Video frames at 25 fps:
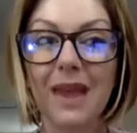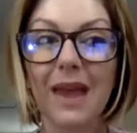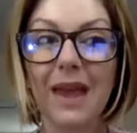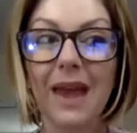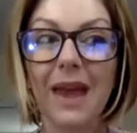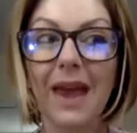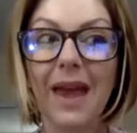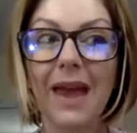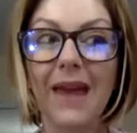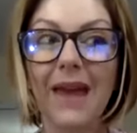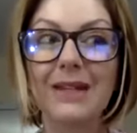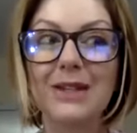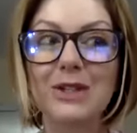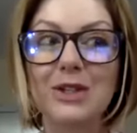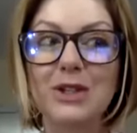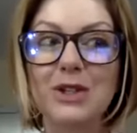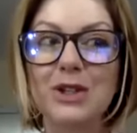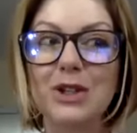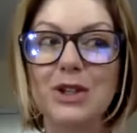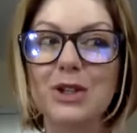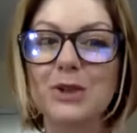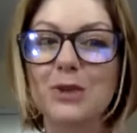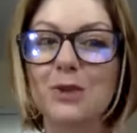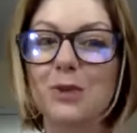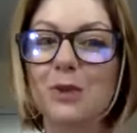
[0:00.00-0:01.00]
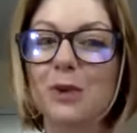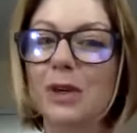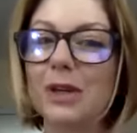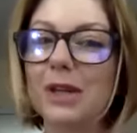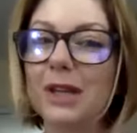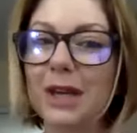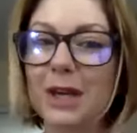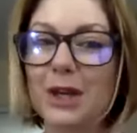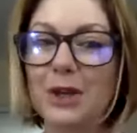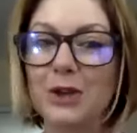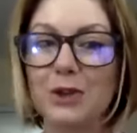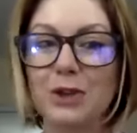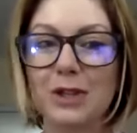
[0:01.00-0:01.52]
And it's just really
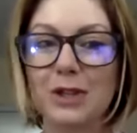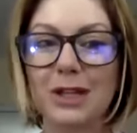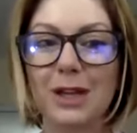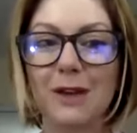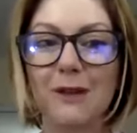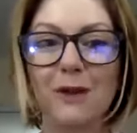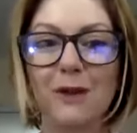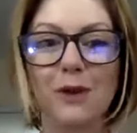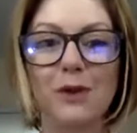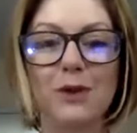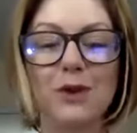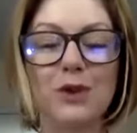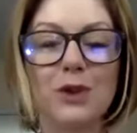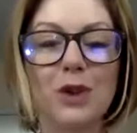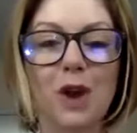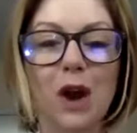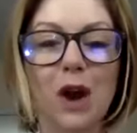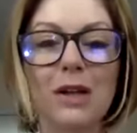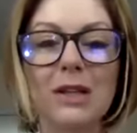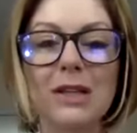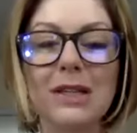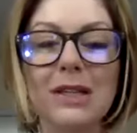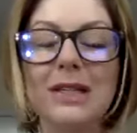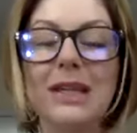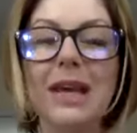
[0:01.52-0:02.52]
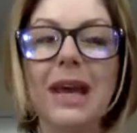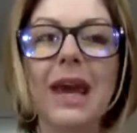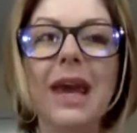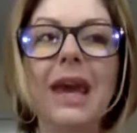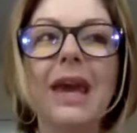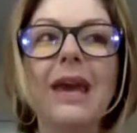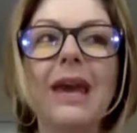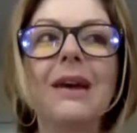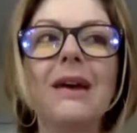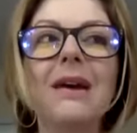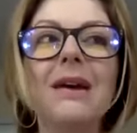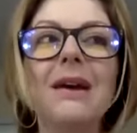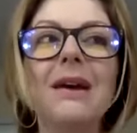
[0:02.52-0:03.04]
interesting if you start to
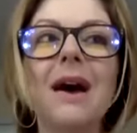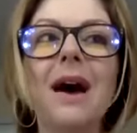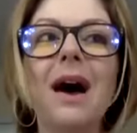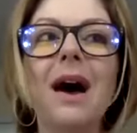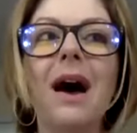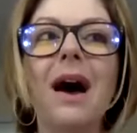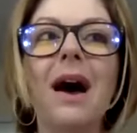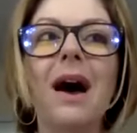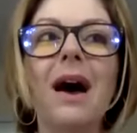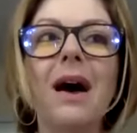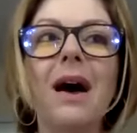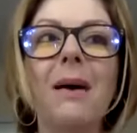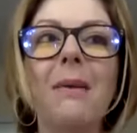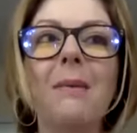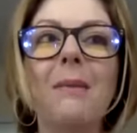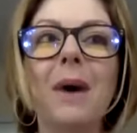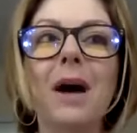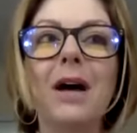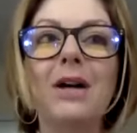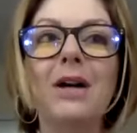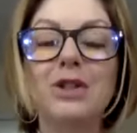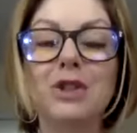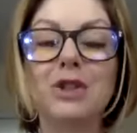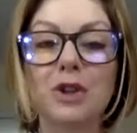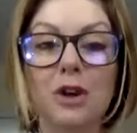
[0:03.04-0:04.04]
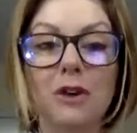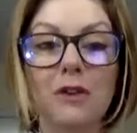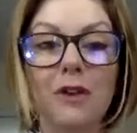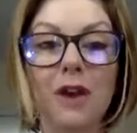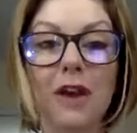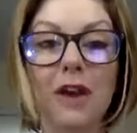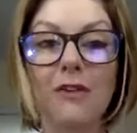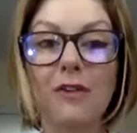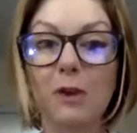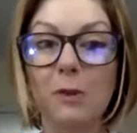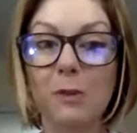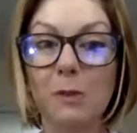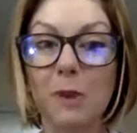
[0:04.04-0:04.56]
take a survey
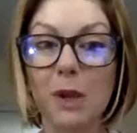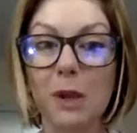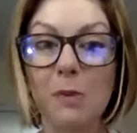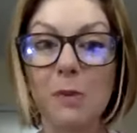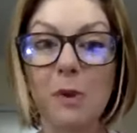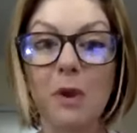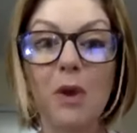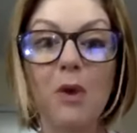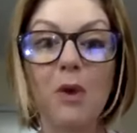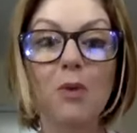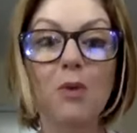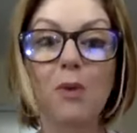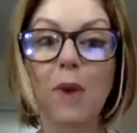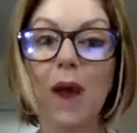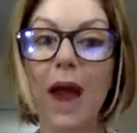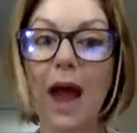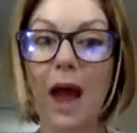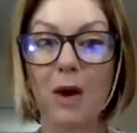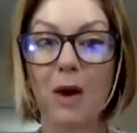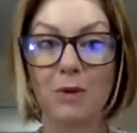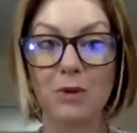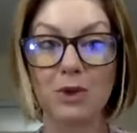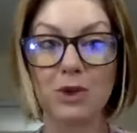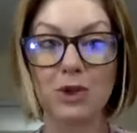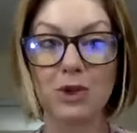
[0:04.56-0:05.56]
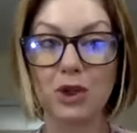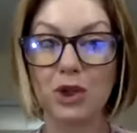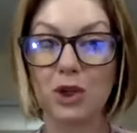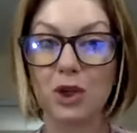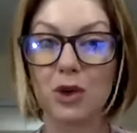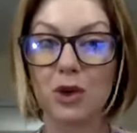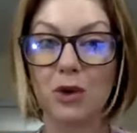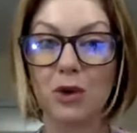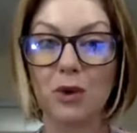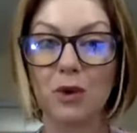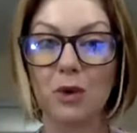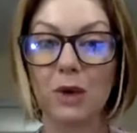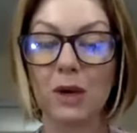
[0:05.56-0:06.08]
of the people around
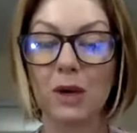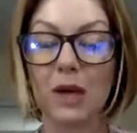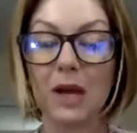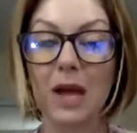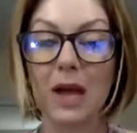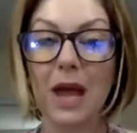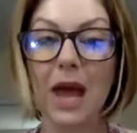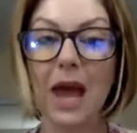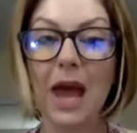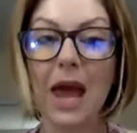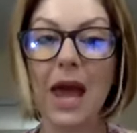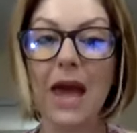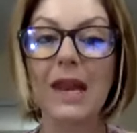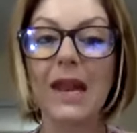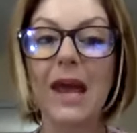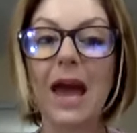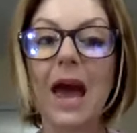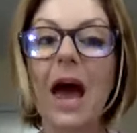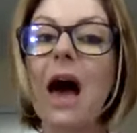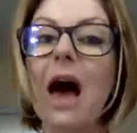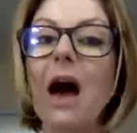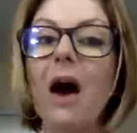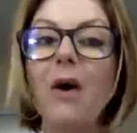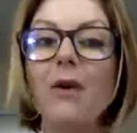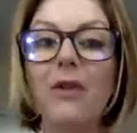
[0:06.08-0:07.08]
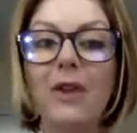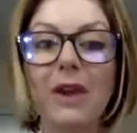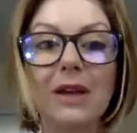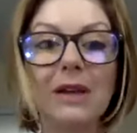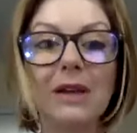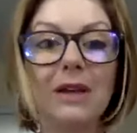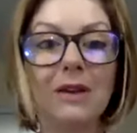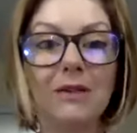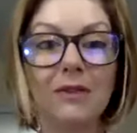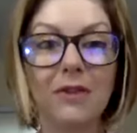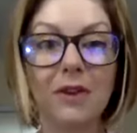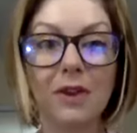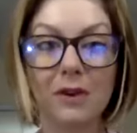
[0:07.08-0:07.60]
you and how they
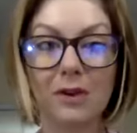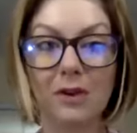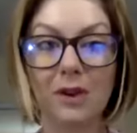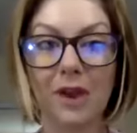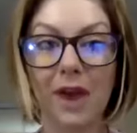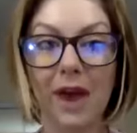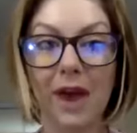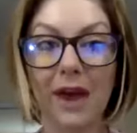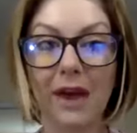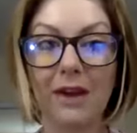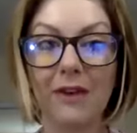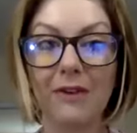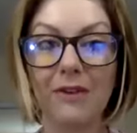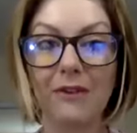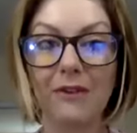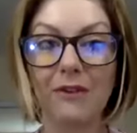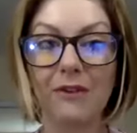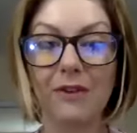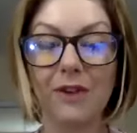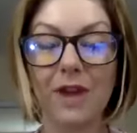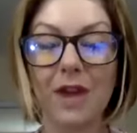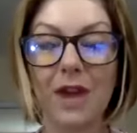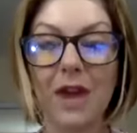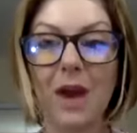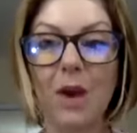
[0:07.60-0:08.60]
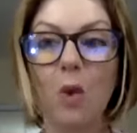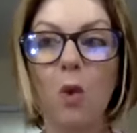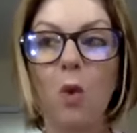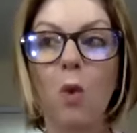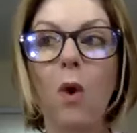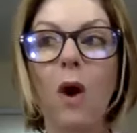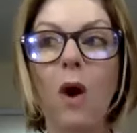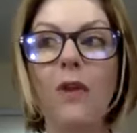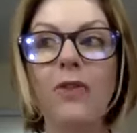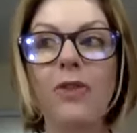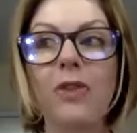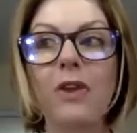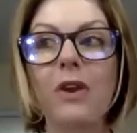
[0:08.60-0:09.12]
live their life,
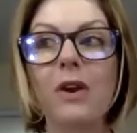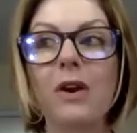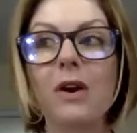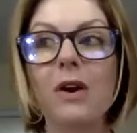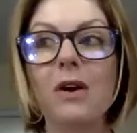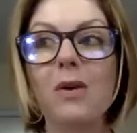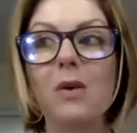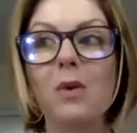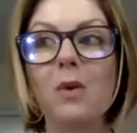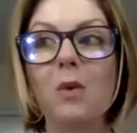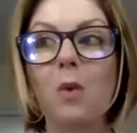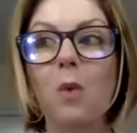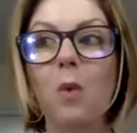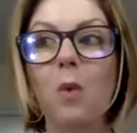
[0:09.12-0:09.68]
what their